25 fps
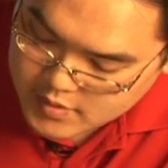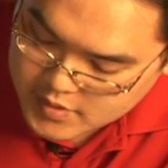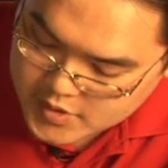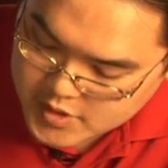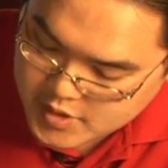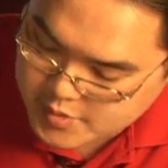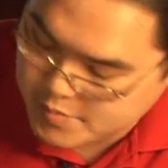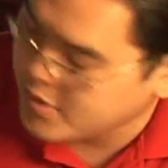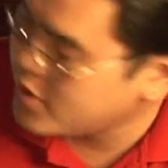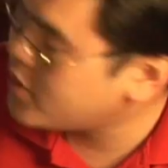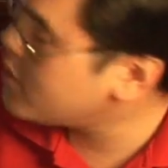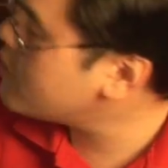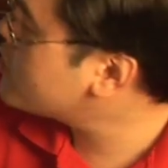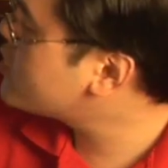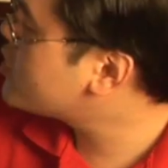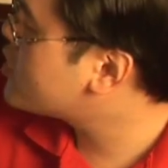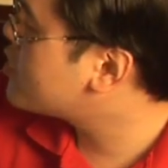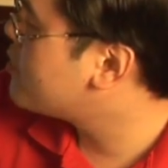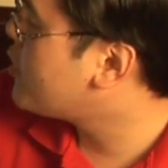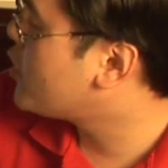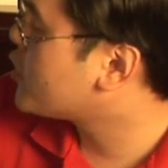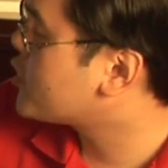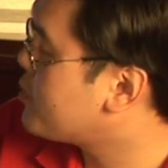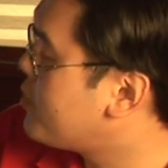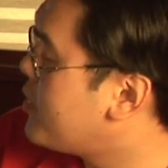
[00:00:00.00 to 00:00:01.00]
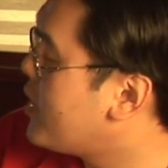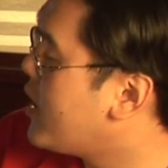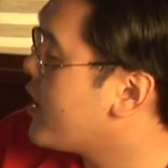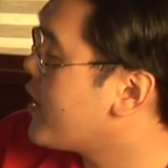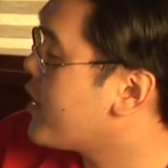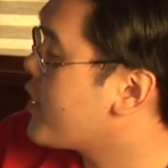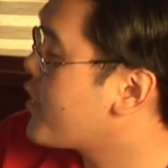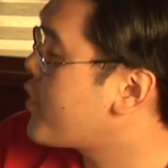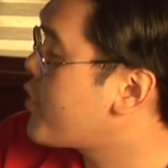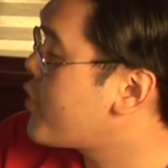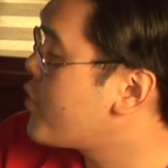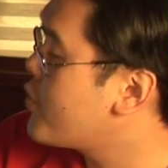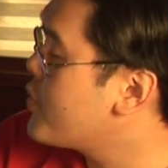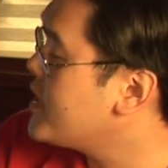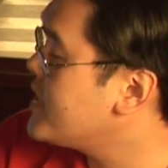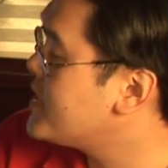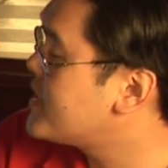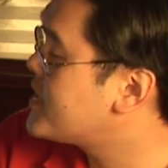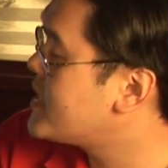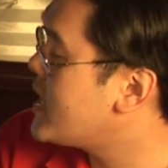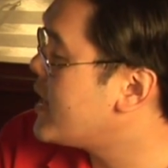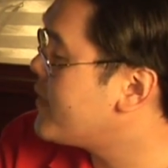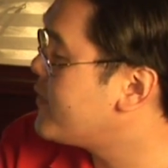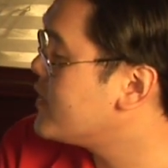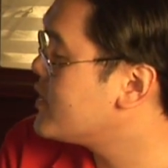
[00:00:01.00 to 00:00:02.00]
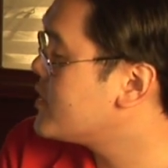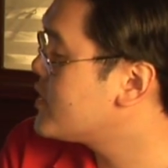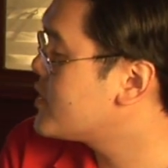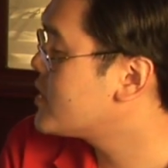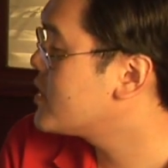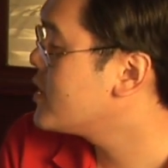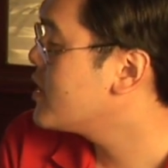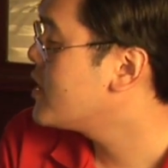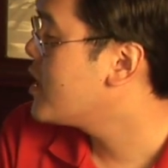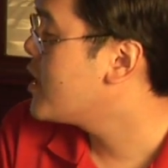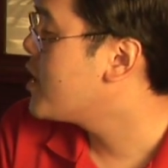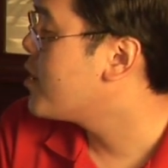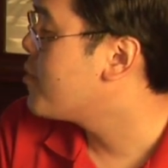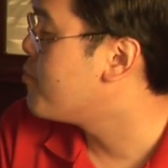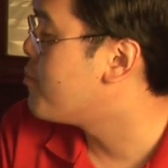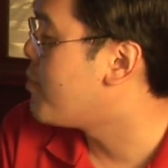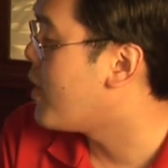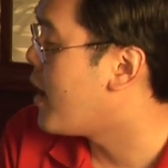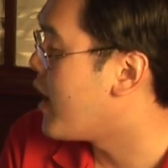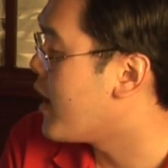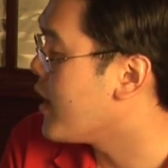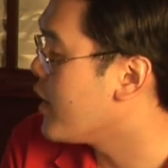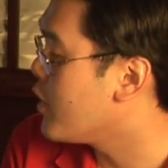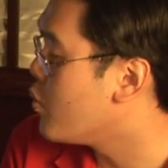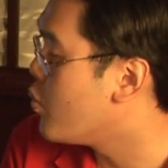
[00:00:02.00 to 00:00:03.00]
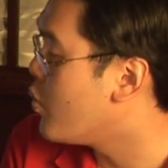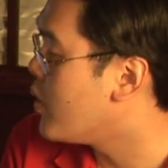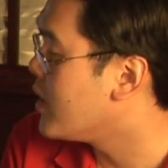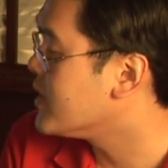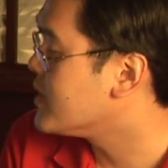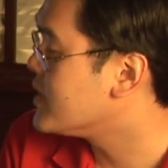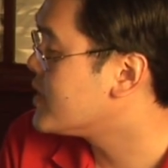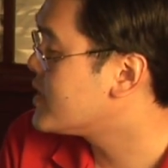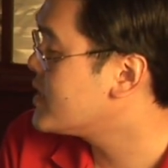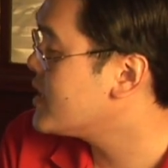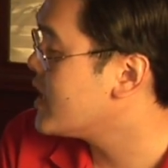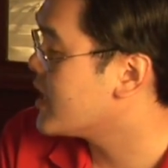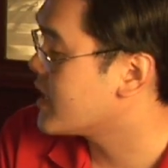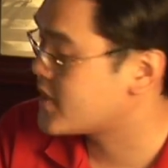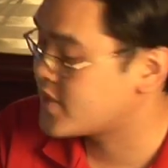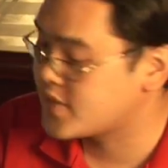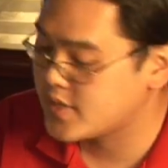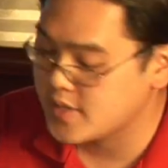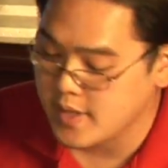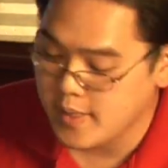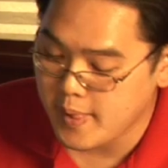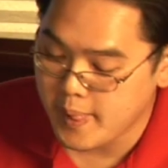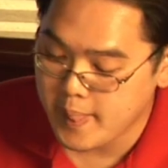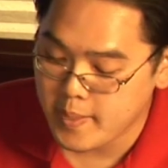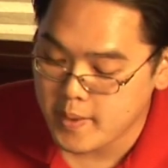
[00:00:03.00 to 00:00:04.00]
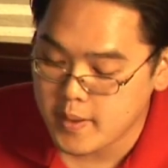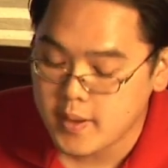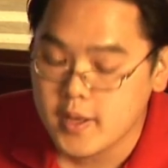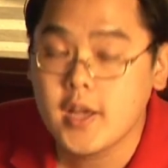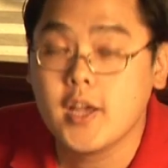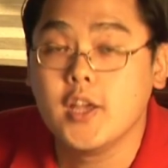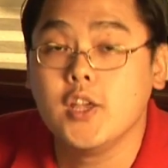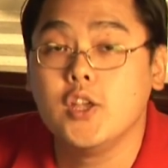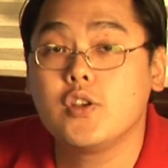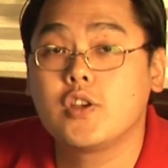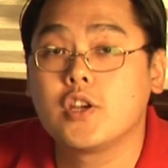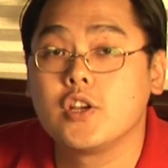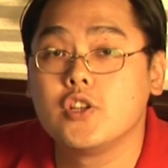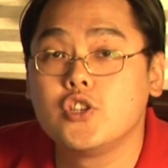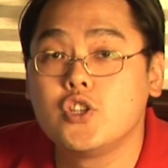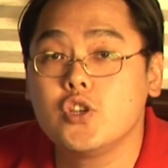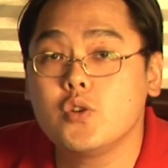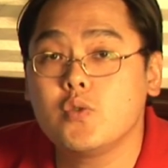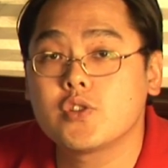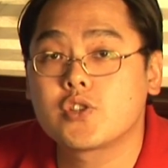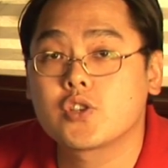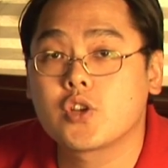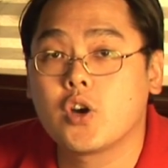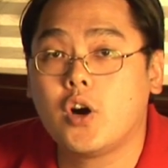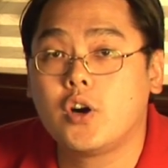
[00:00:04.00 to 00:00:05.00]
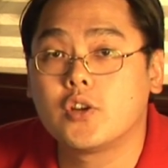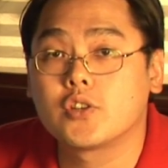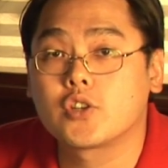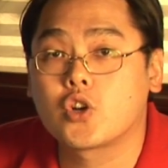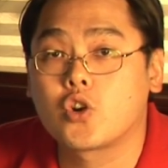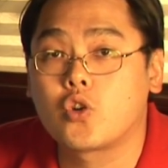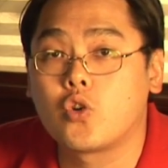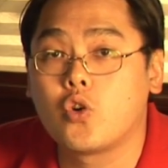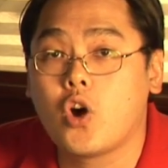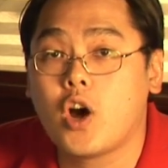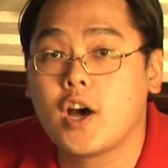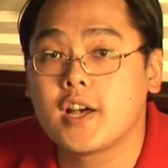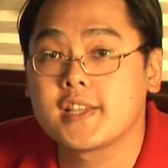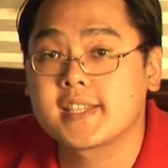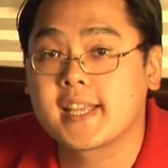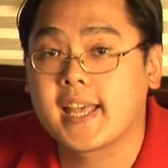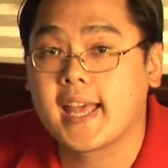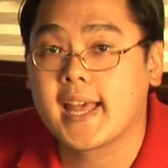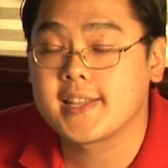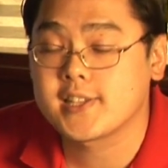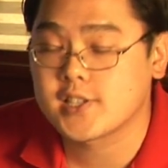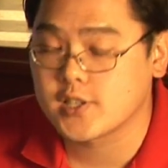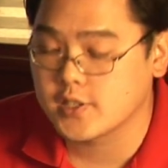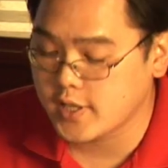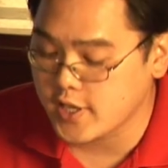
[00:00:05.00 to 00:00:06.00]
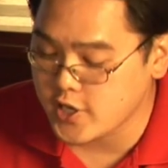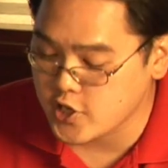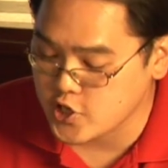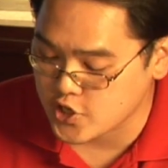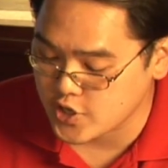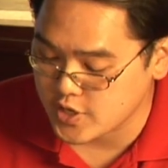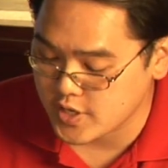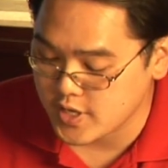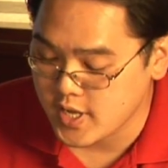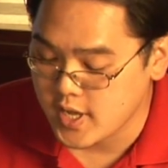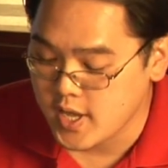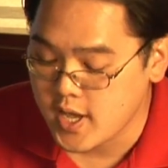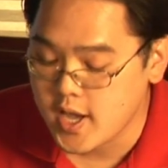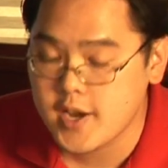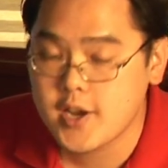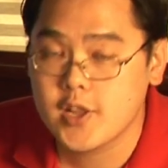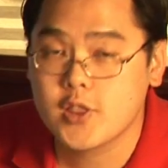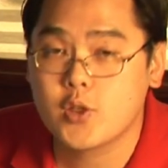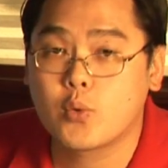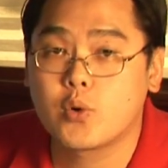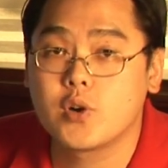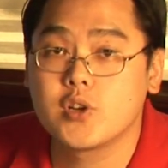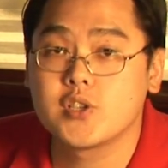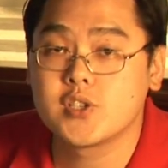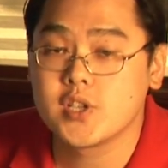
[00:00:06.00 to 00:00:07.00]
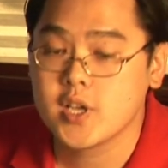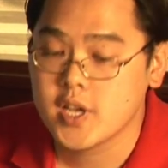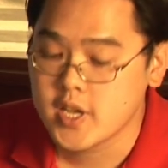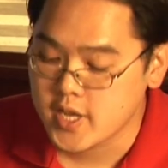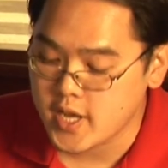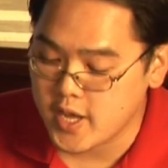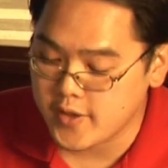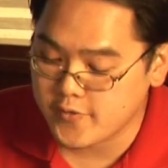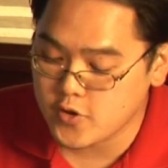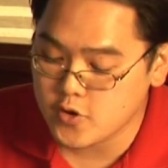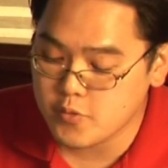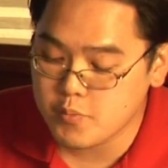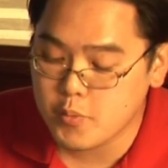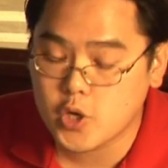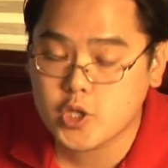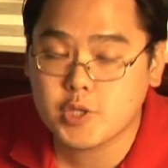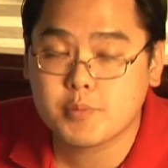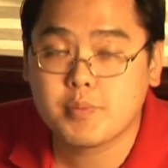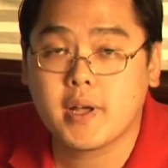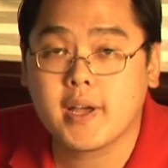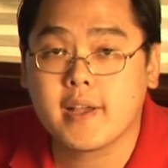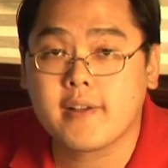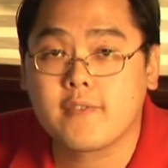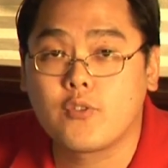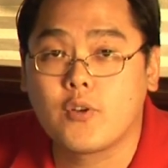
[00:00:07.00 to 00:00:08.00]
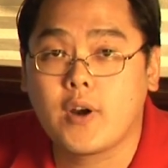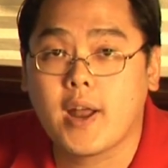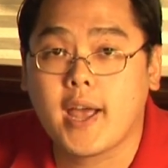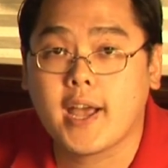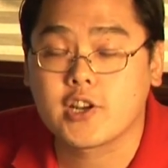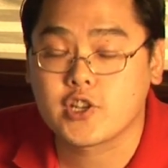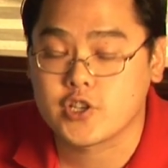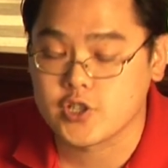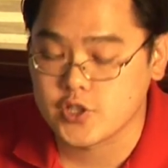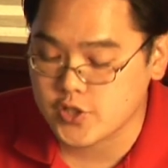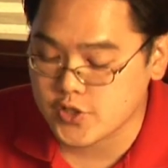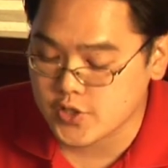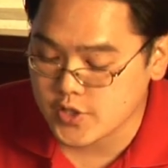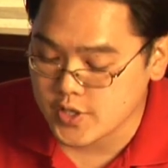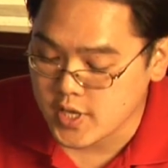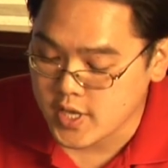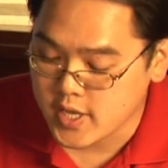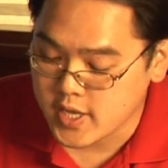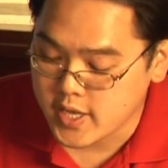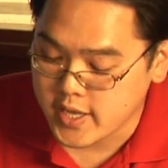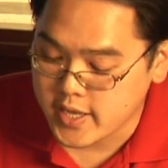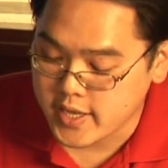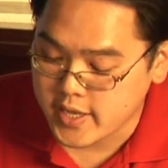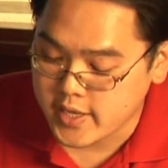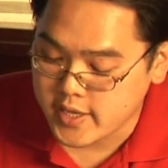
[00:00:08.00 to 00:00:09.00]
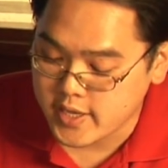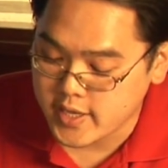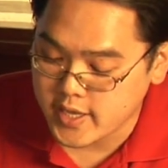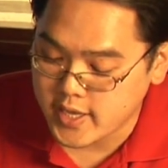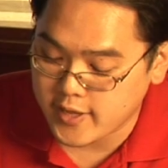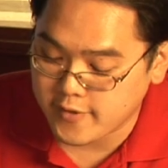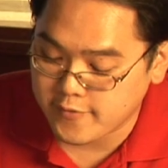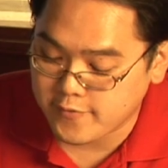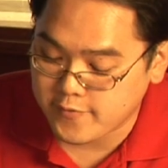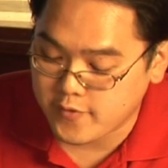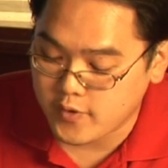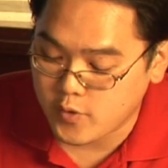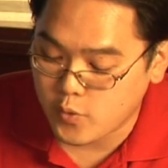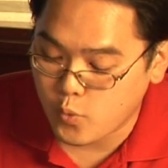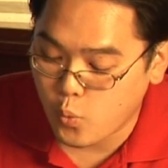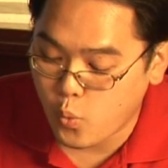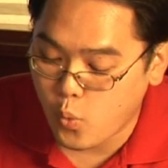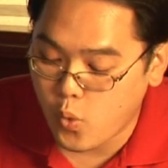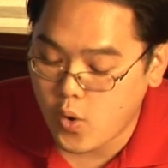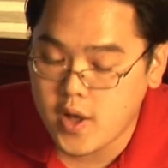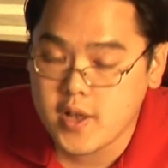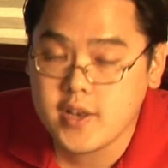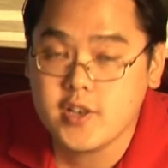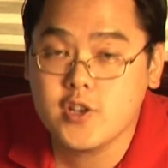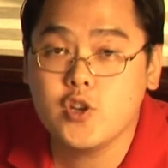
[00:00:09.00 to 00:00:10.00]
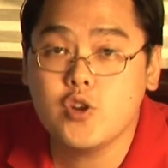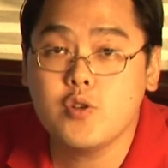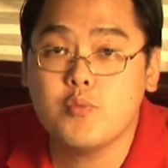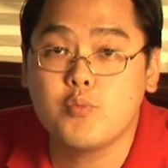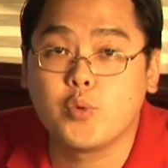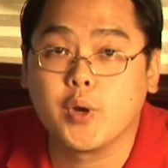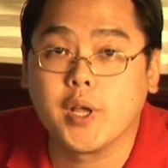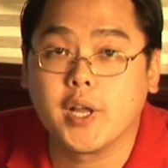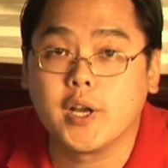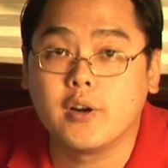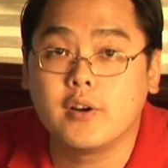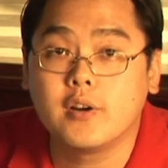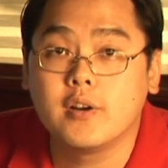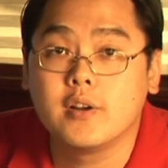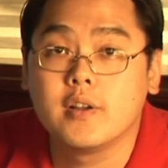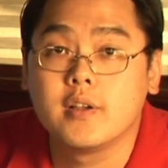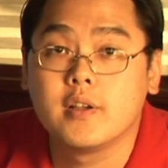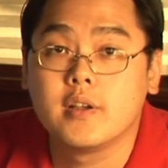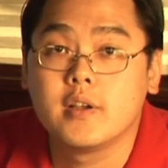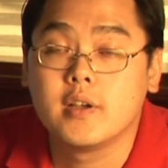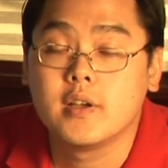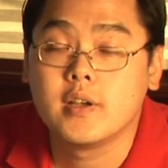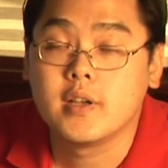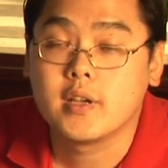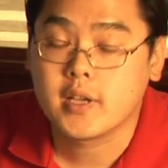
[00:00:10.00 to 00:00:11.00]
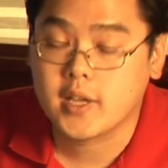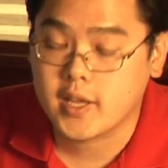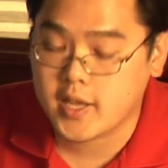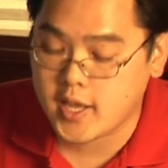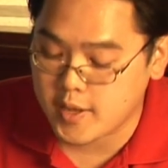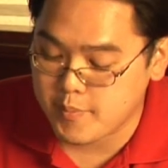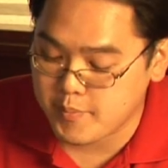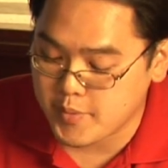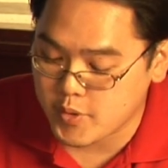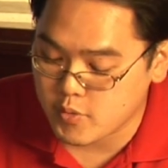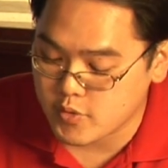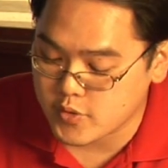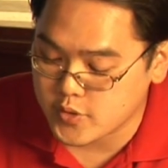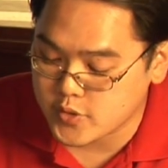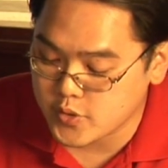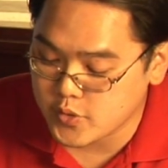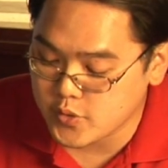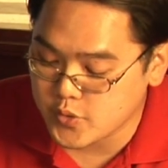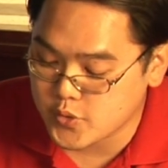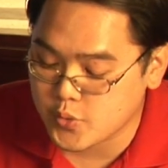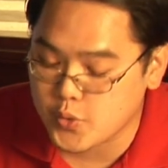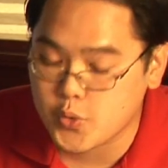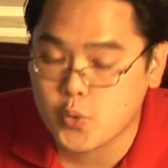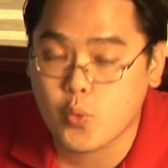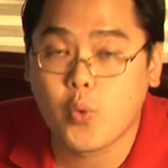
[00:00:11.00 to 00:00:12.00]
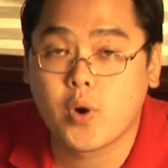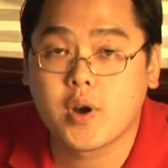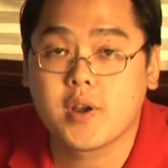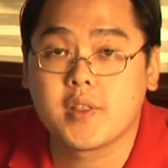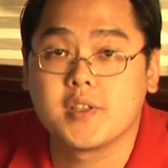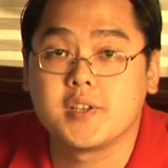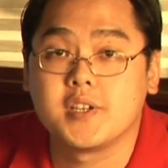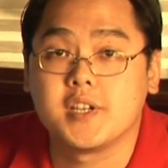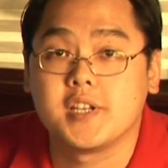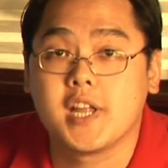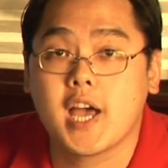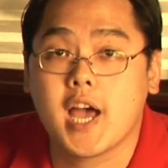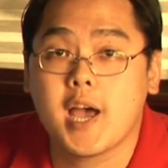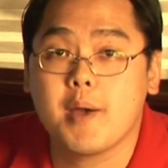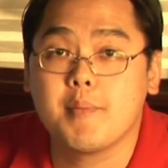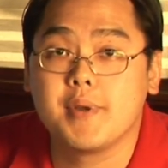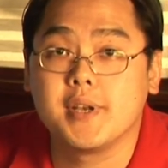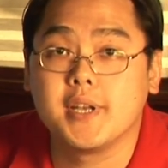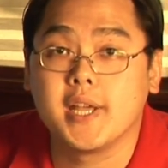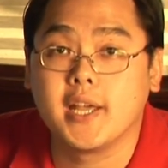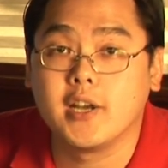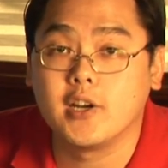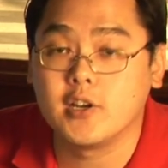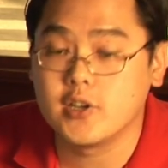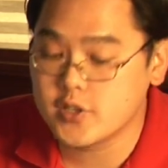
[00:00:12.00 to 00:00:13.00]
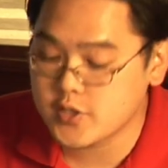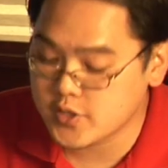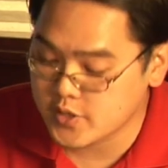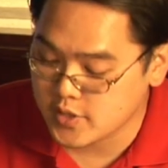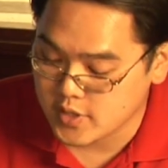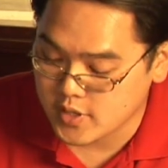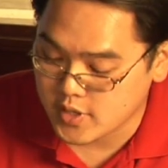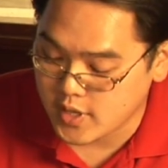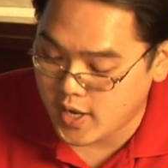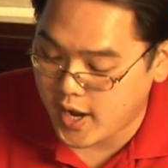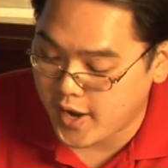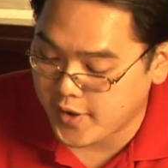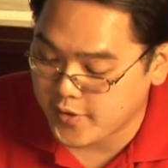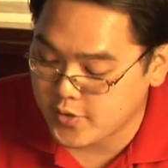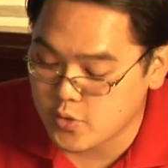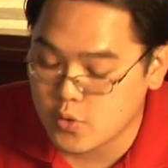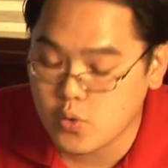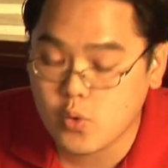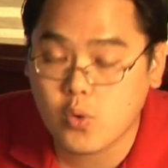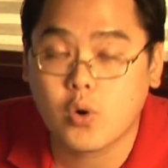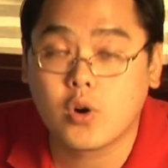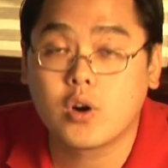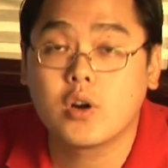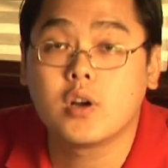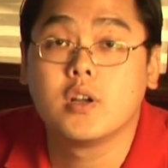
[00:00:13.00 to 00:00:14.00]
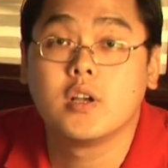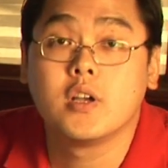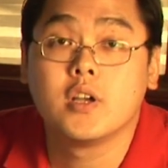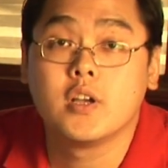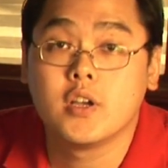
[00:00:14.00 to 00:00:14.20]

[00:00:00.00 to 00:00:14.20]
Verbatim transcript: Suppose you're multiplying 3 sevenths by 1 sixth. You can do what's called cross cancellation. In other words, if you're multiplying fractions, if one numerator can be reduced with one of the denominators, either or,